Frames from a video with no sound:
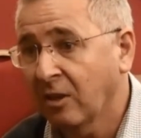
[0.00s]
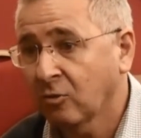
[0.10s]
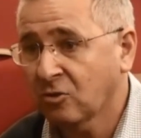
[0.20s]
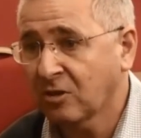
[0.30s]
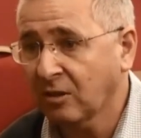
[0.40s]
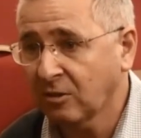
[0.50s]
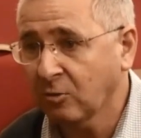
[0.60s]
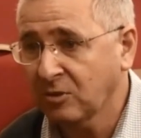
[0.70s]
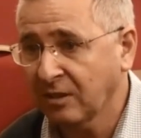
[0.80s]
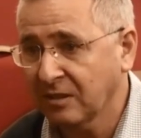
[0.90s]
to start
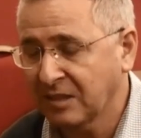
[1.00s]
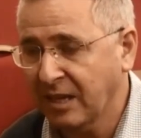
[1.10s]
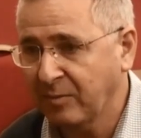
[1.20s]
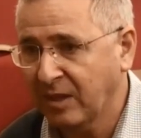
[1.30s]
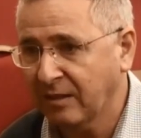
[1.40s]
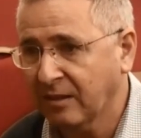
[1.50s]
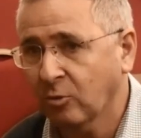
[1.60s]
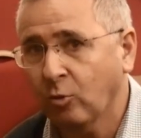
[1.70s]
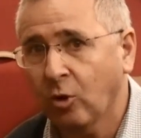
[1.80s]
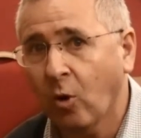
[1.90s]
using the same data,
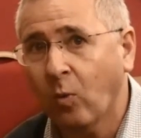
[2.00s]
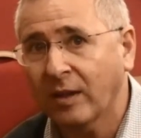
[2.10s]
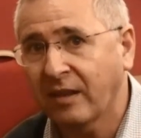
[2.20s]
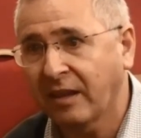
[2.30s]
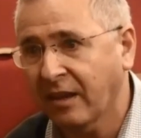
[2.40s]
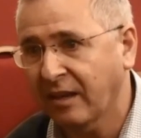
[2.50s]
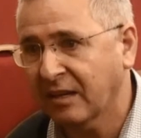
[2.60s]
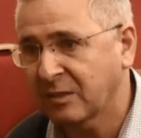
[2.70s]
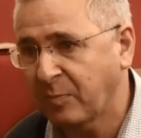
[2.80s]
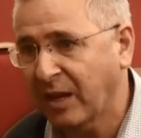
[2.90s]
to know what they can
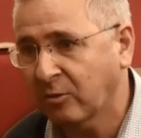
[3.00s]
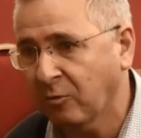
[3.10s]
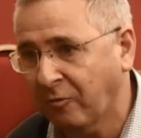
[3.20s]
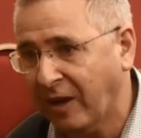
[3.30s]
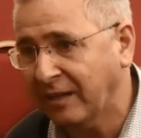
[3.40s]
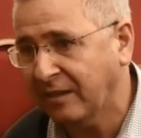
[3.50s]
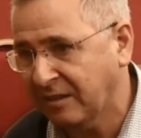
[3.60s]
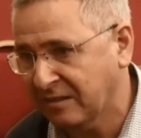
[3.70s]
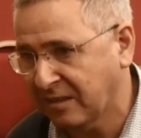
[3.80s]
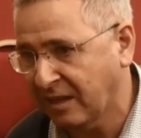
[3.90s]
expect to find in
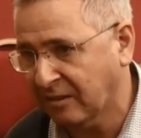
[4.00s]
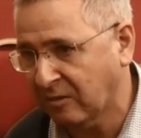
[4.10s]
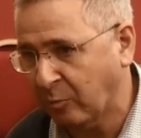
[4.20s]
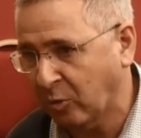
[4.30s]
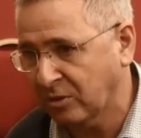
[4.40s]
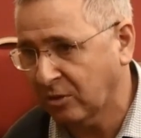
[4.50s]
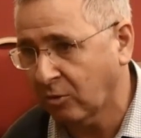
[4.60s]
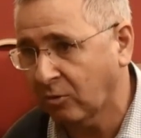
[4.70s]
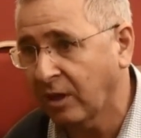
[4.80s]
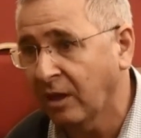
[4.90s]
this data
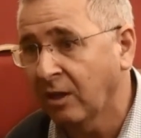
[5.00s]
repository,